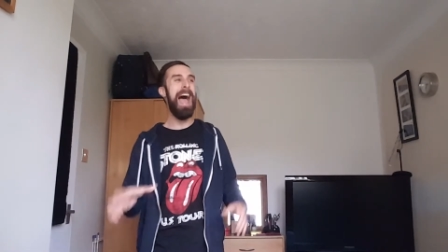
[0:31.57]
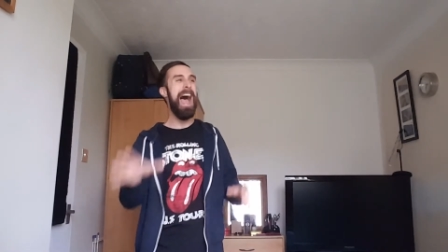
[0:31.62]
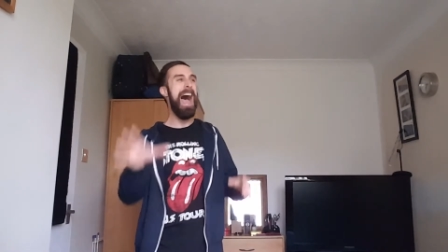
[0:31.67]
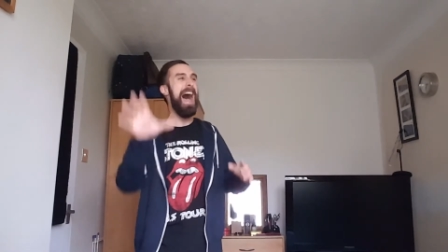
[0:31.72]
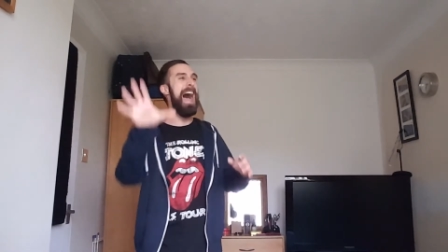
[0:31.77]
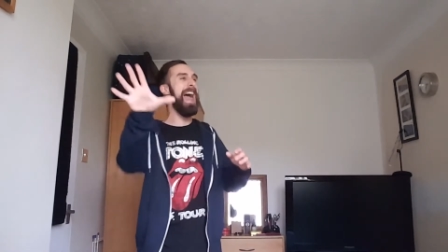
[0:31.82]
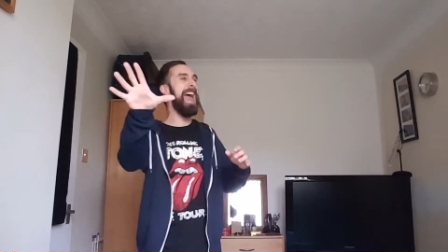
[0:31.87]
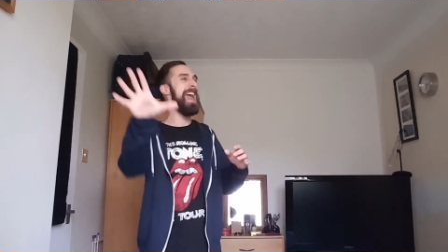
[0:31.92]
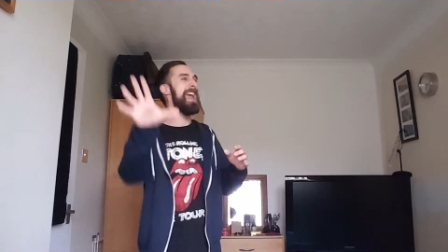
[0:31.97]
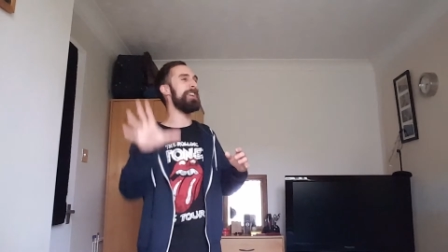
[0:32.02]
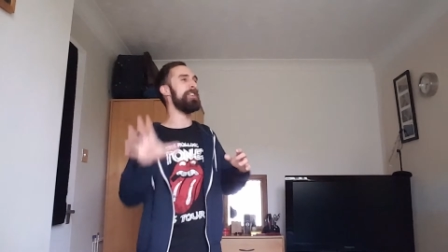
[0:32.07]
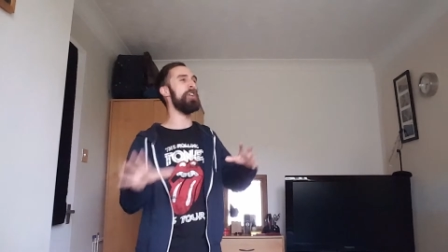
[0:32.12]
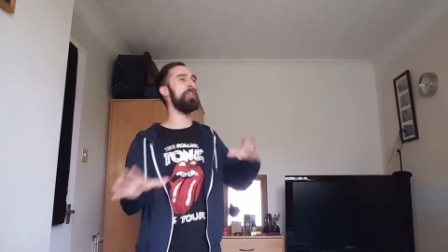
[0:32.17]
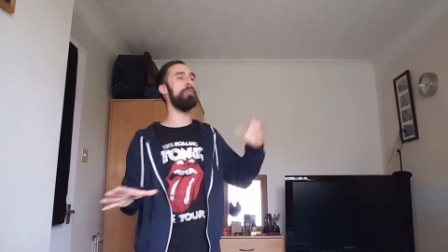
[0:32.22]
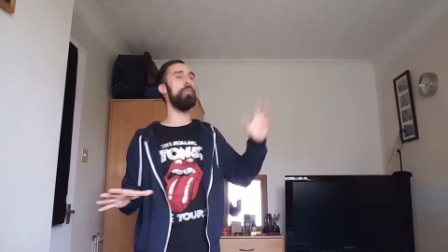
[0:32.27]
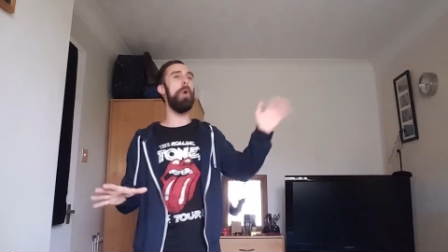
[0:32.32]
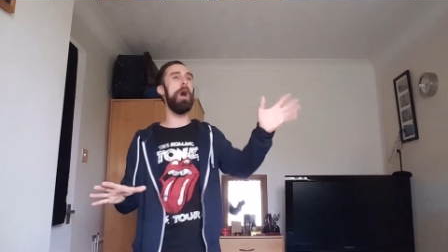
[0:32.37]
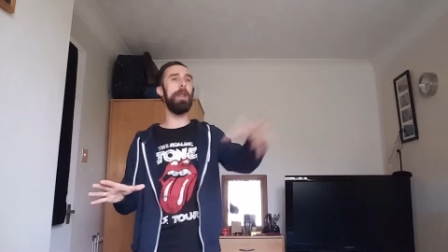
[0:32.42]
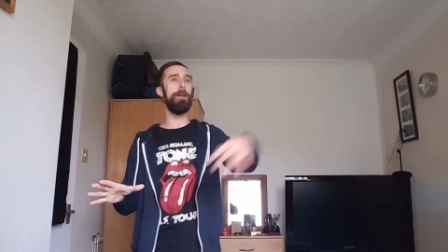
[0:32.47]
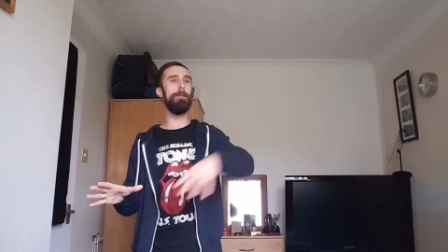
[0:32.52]
I hated
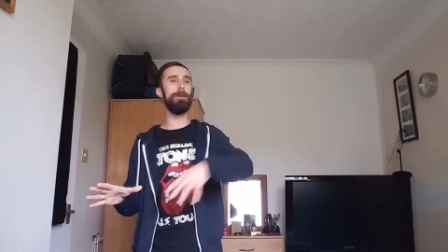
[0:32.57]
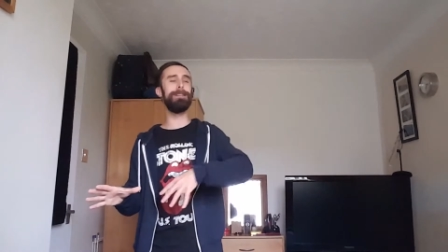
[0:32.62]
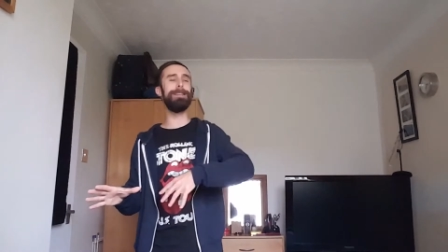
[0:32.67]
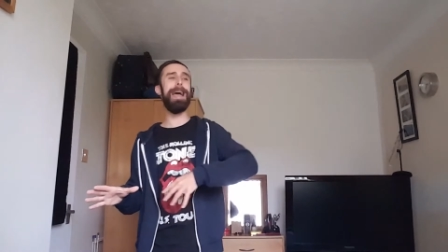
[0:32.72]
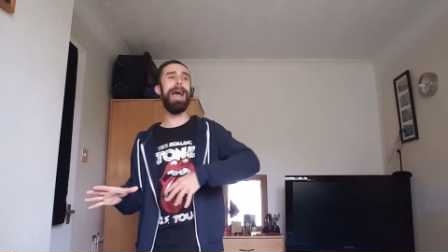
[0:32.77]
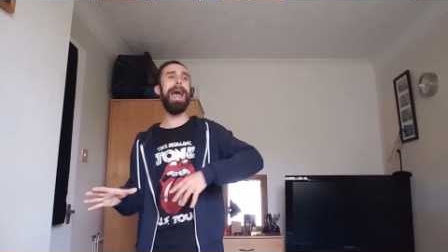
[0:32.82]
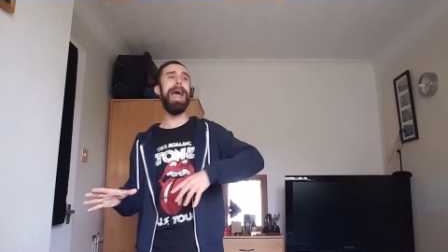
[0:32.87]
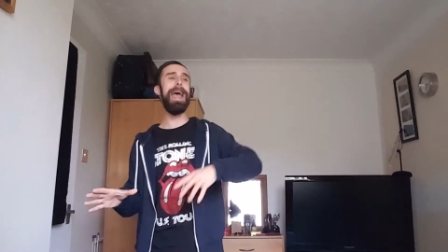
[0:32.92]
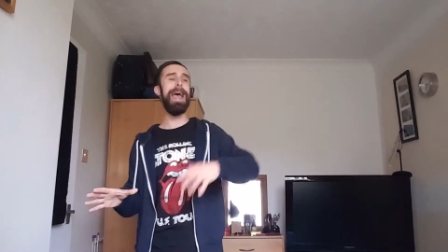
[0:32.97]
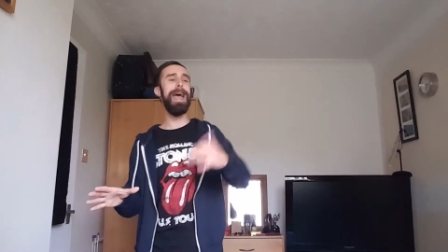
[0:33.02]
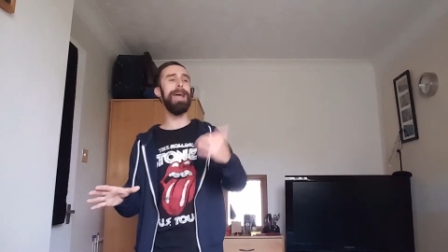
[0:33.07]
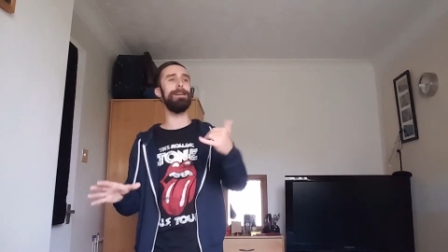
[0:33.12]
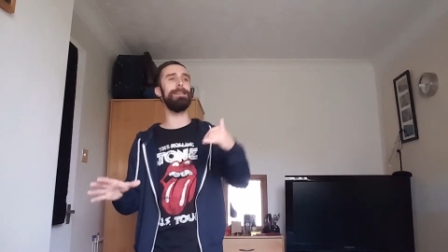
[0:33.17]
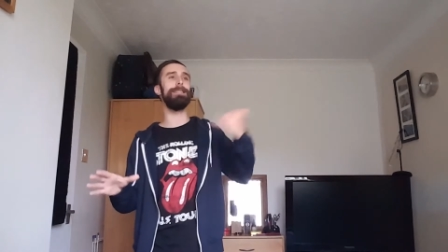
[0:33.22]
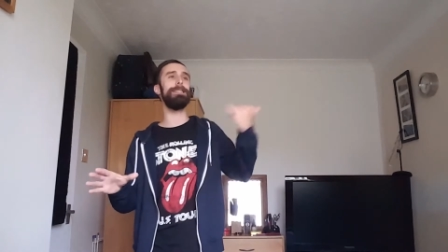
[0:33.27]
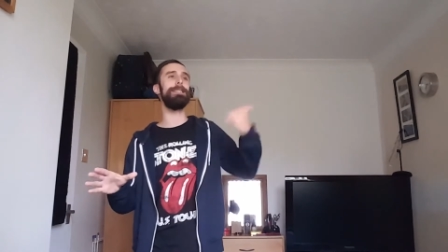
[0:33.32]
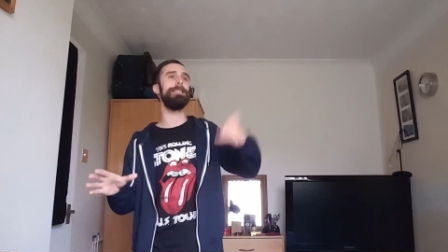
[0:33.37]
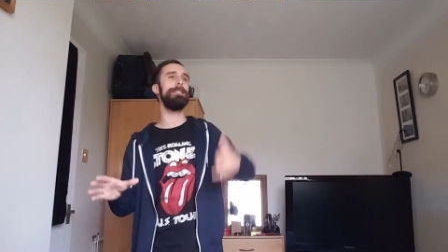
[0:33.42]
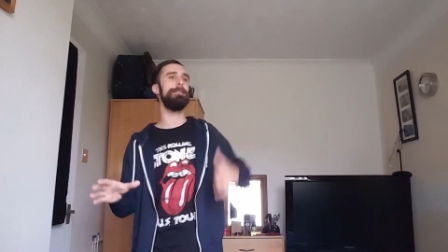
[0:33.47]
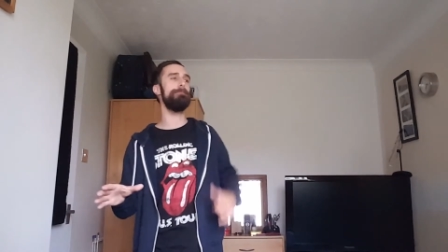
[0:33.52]
what I
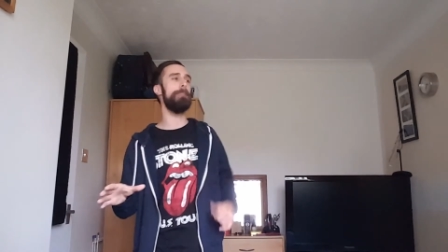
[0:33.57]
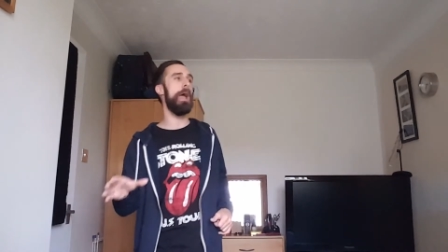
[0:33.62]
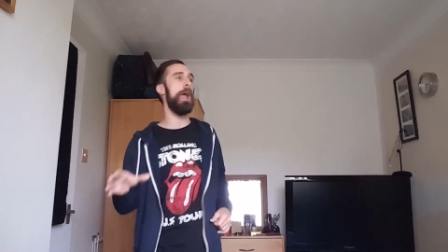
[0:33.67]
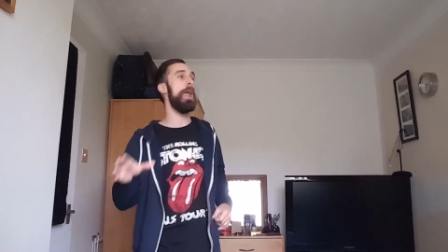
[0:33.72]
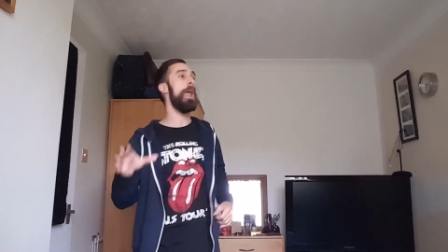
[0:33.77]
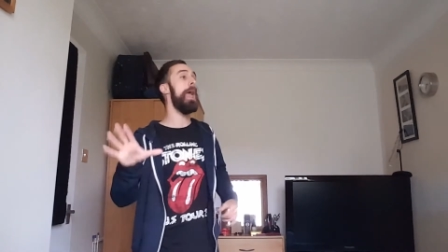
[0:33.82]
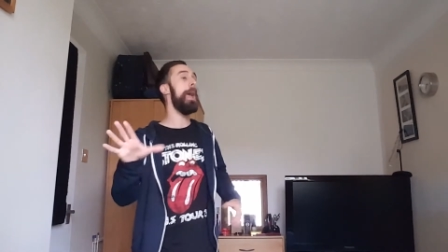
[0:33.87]
became,